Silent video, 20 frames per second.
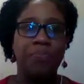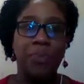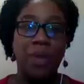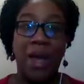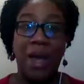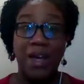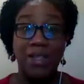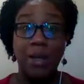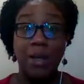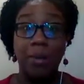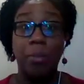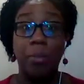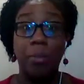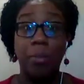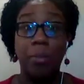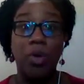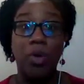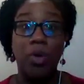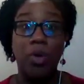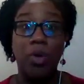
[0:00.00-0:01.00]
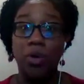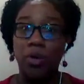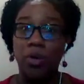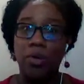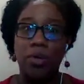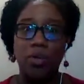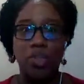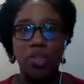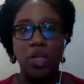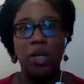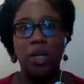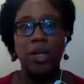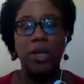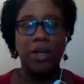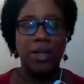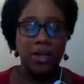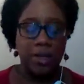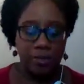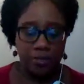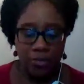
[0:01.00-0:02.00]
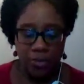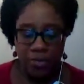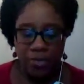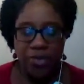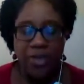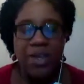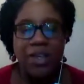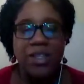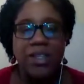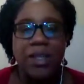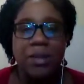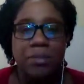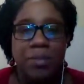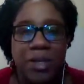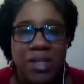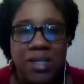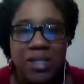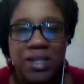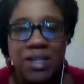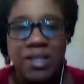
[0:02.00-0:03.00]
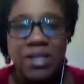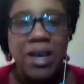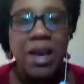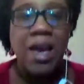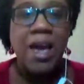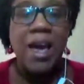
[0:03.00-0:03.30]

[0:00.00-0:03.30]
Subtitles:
as a mom, we're juggling different things in business.